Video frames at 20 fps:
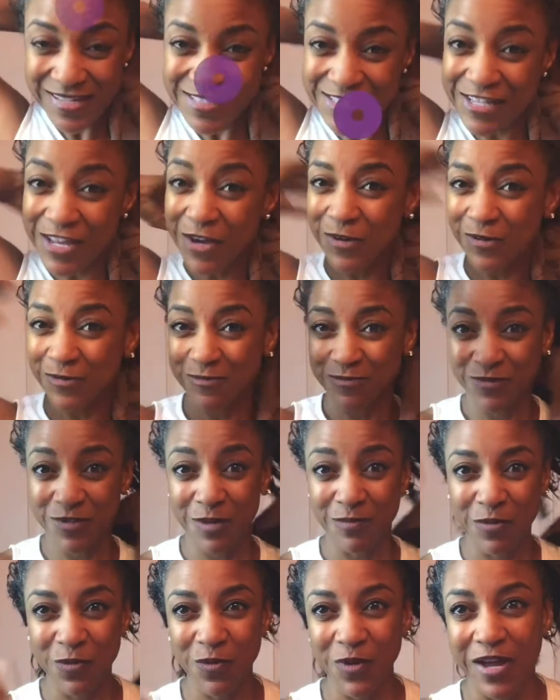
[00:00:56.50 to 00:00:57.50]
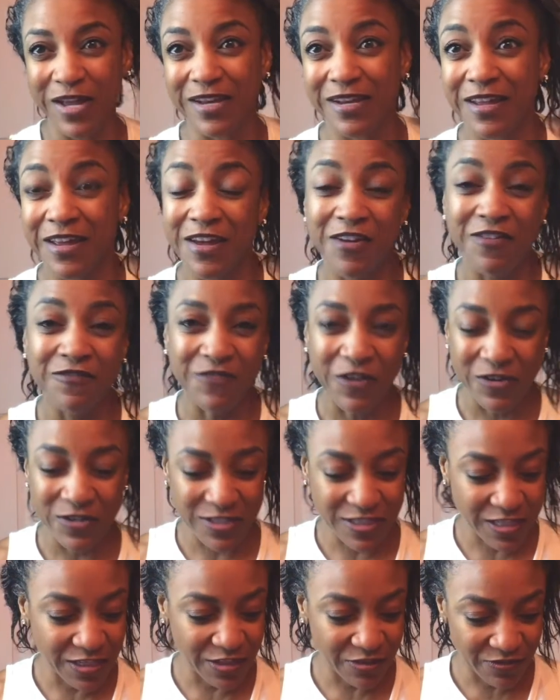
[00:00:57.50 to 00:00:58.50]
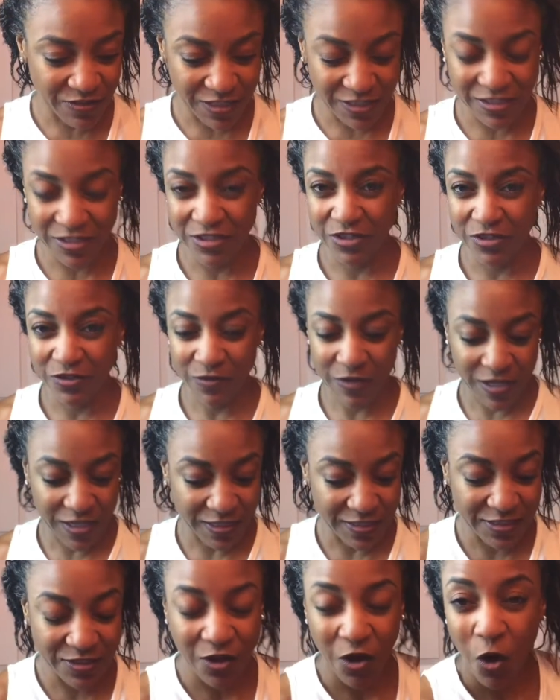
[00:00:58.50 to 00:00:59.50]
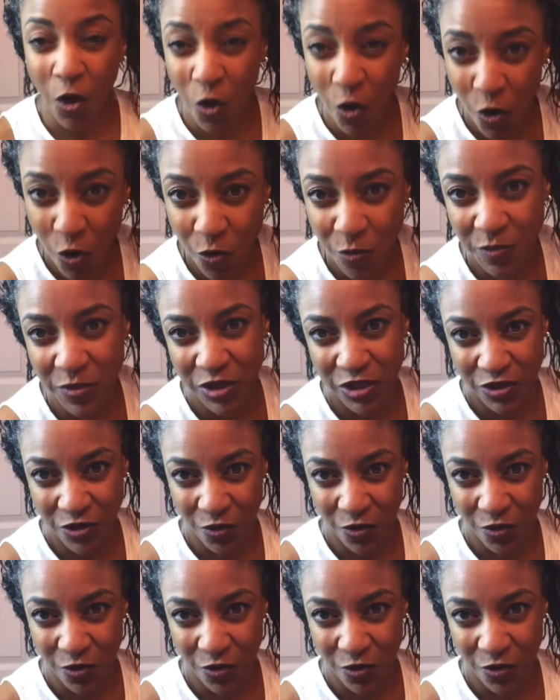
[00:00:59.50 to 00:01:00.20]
So number 1. First thing you need to do is comb